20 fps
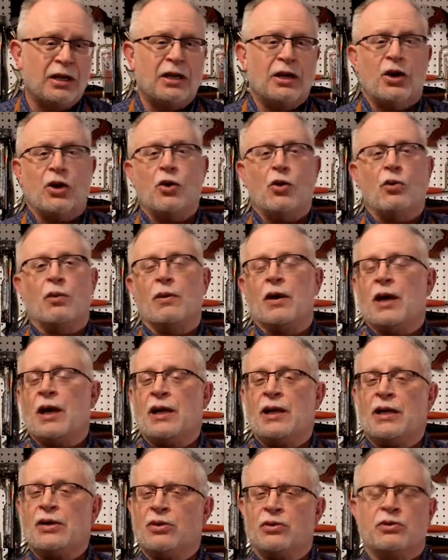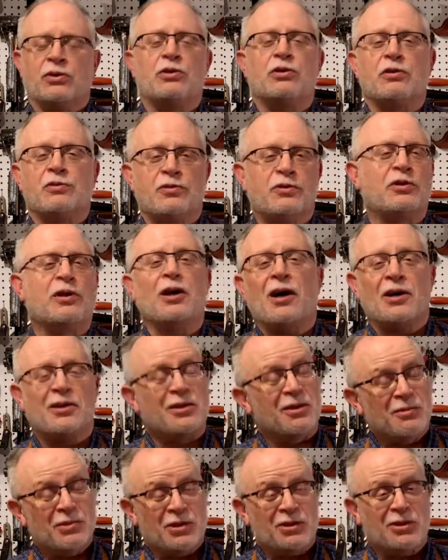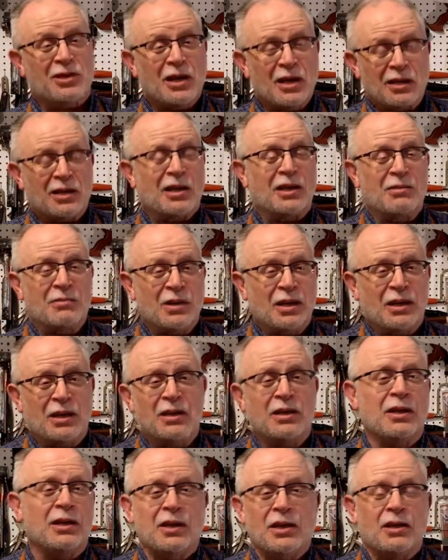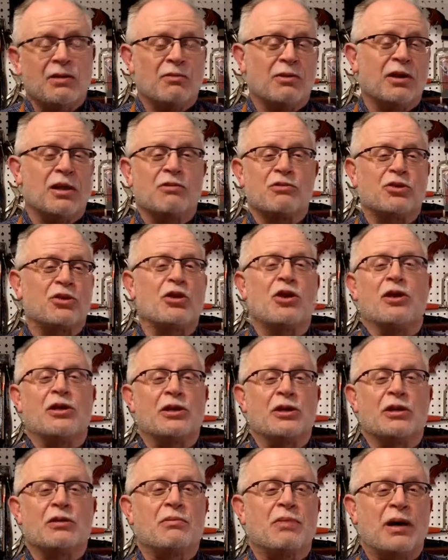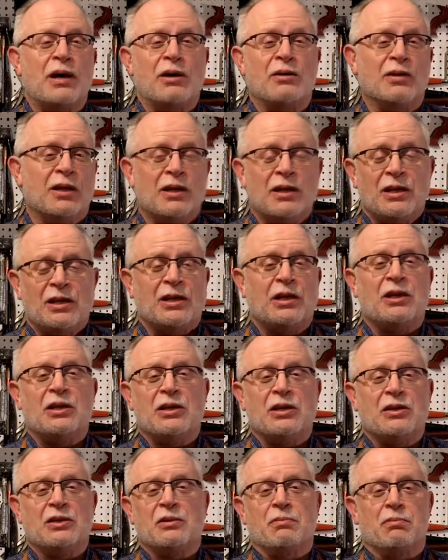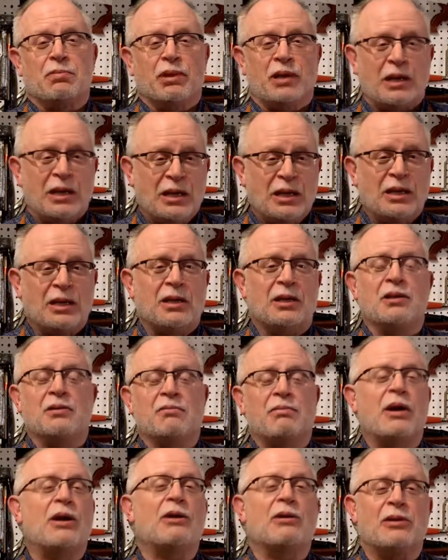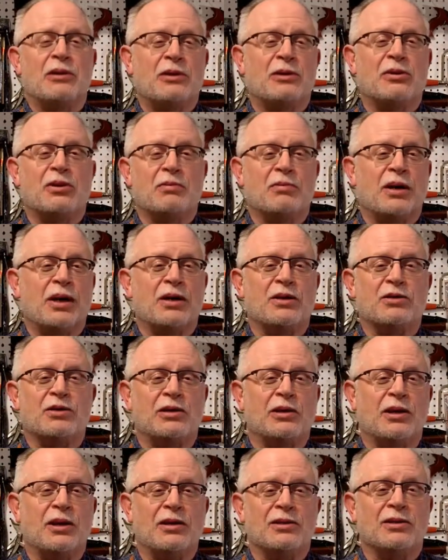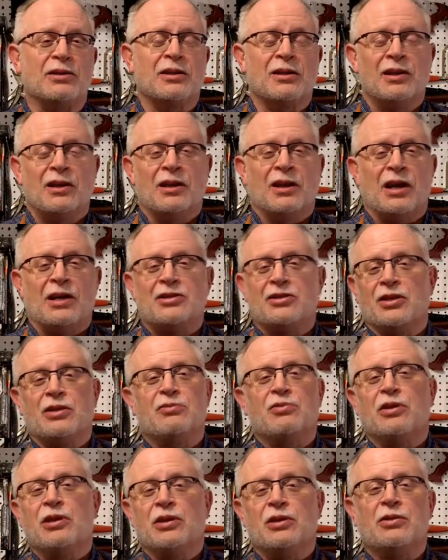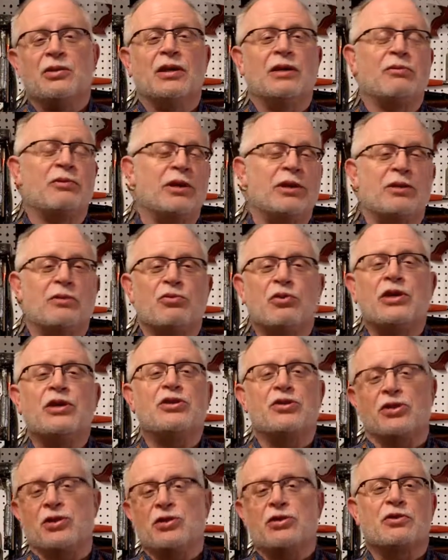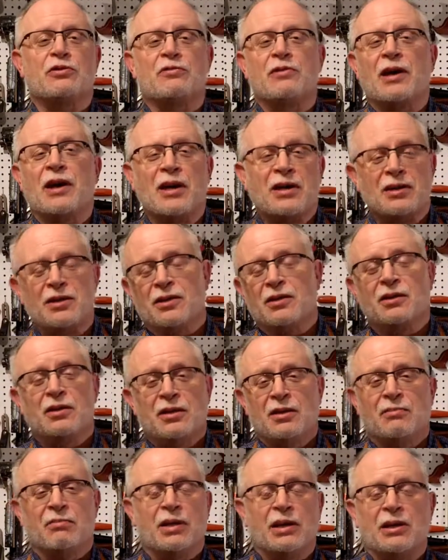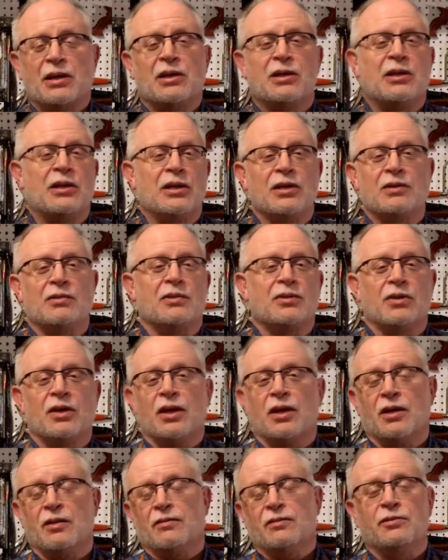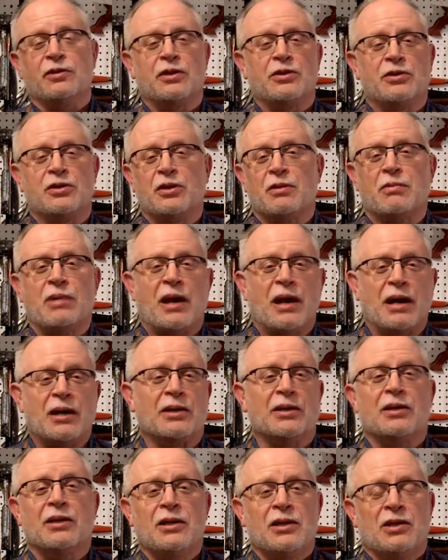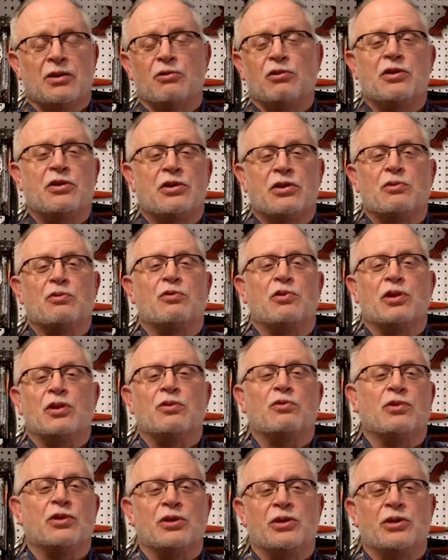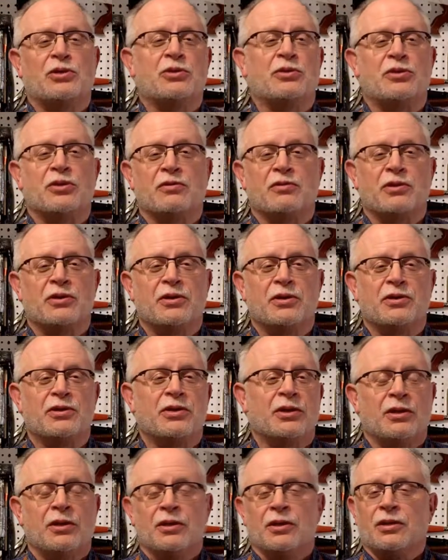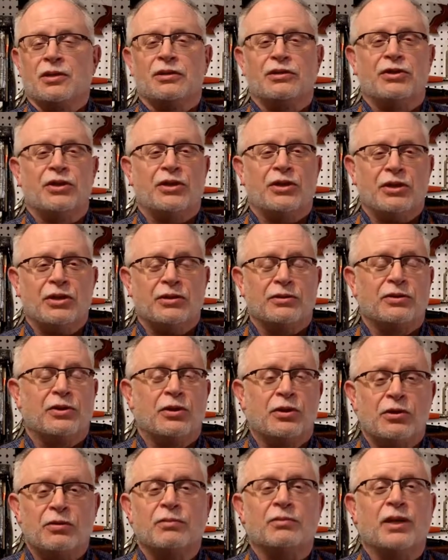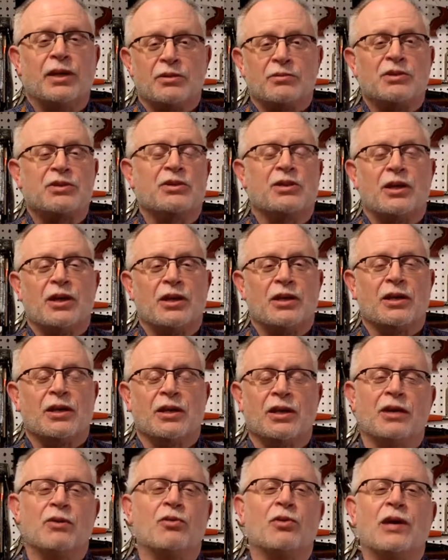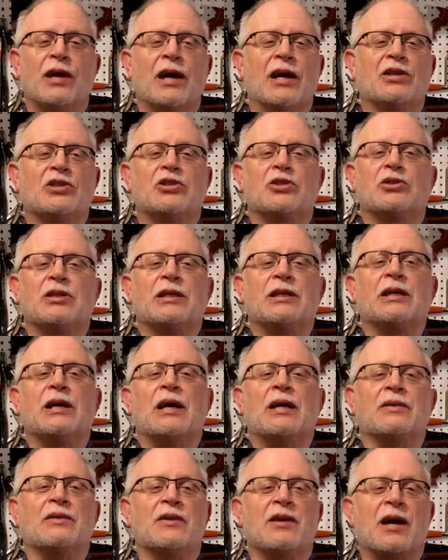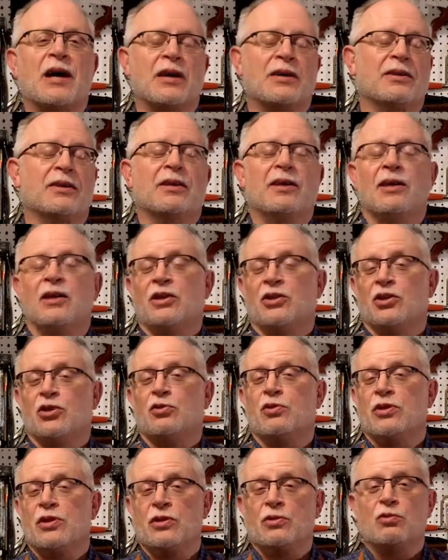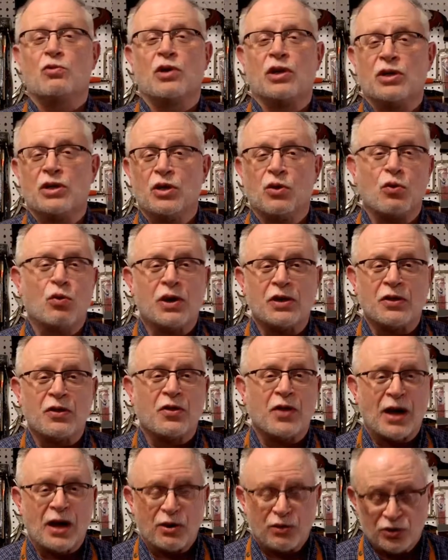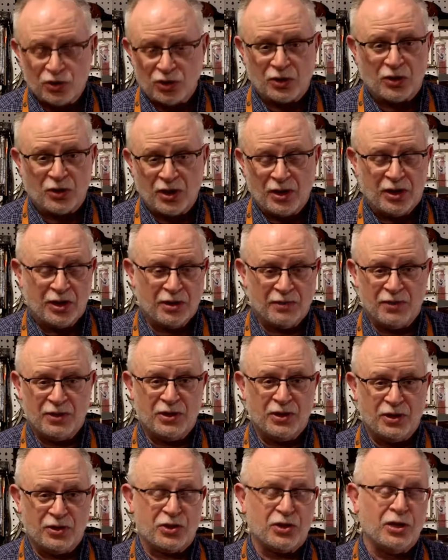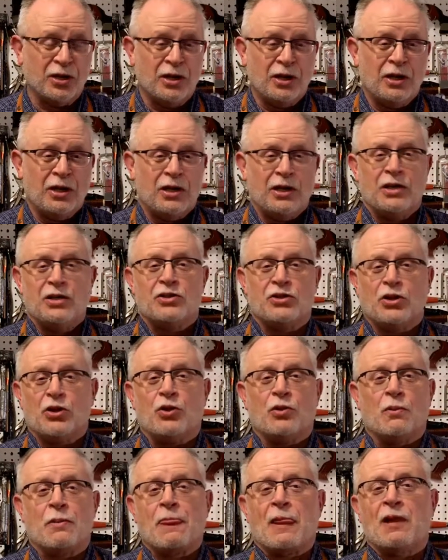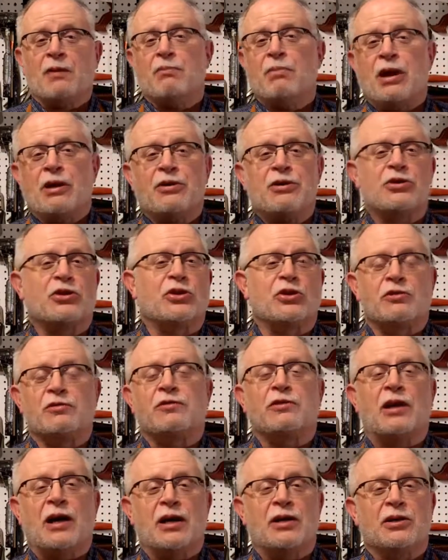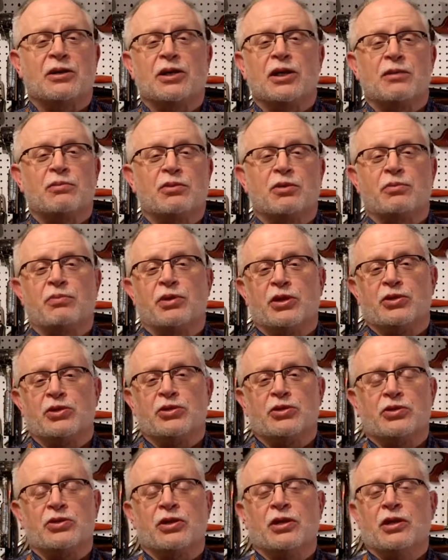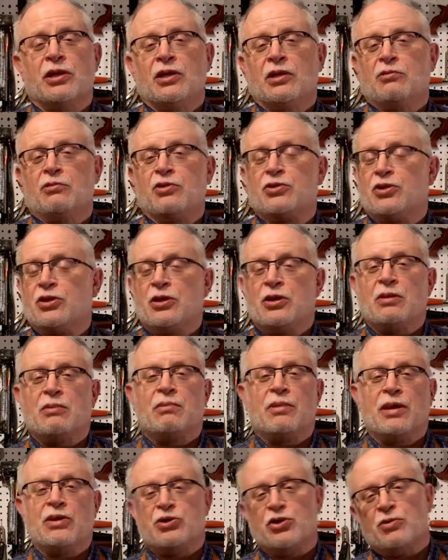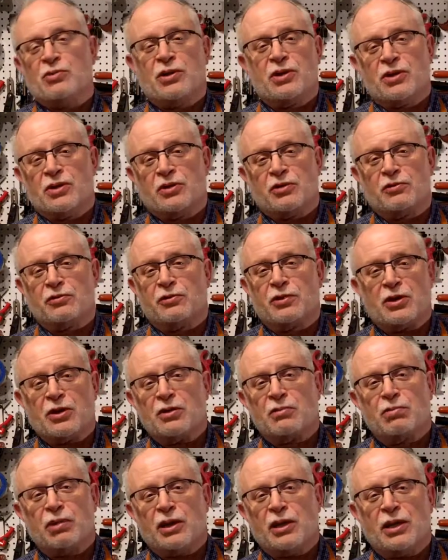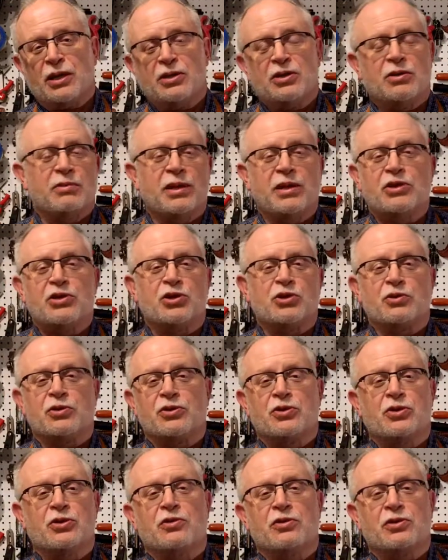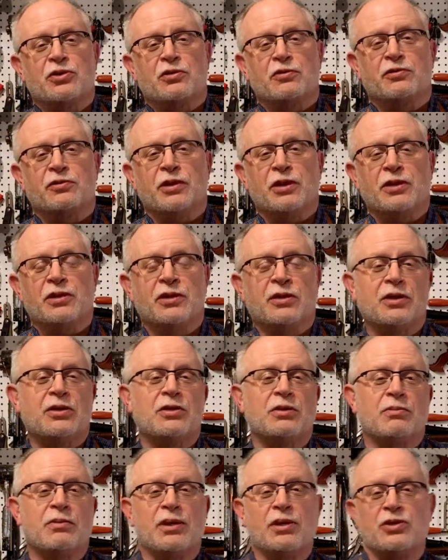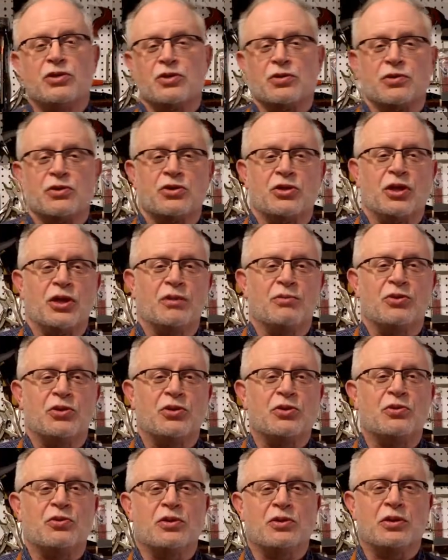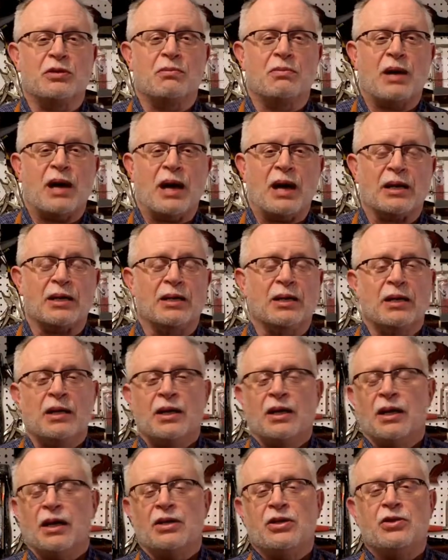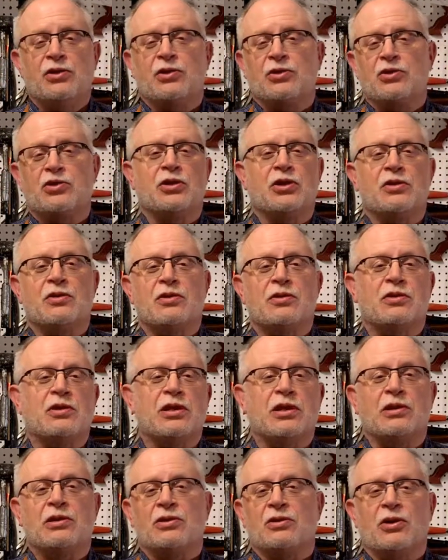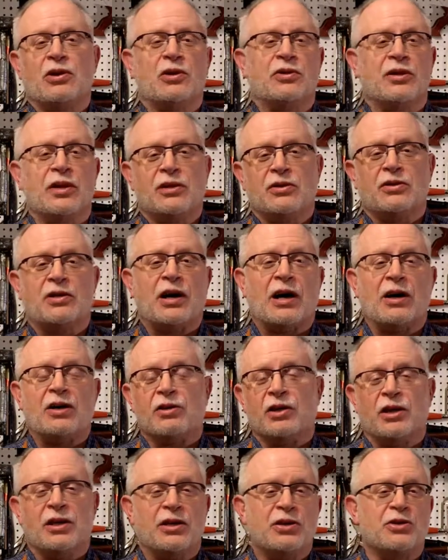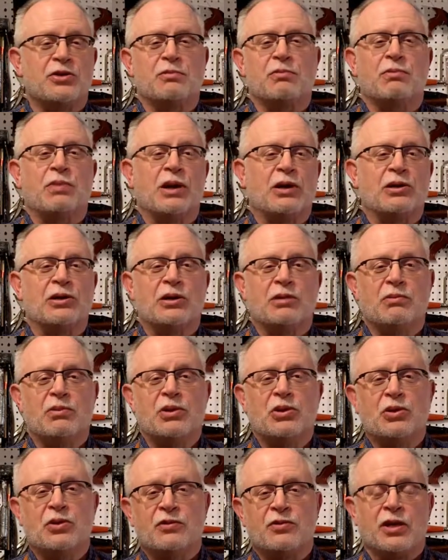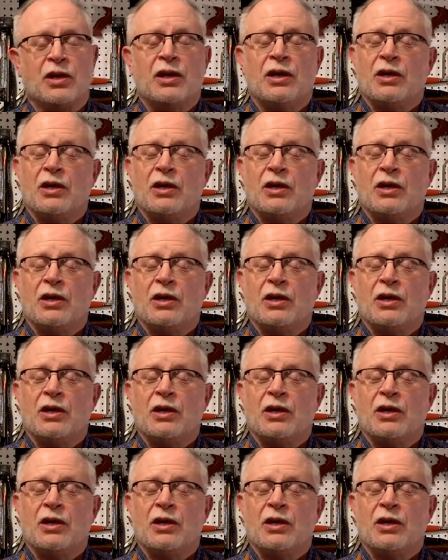Oh, and I don't know if you caught the mistake I made when I was talking about getting the blade parallel to the miter slots. I said we had reached nirvana by getting it front to back within 1/100th of an inch. Duh, no, made a mistake. We actually got that to within 1/1000th of an inch. So Barry's going to fly in a couple of pictures. We'll see the measurement at the front of the blade. You measure a tooth at the front, and then you measure the same tooth at the back, and you can see the needle on that dial gauge barely moves.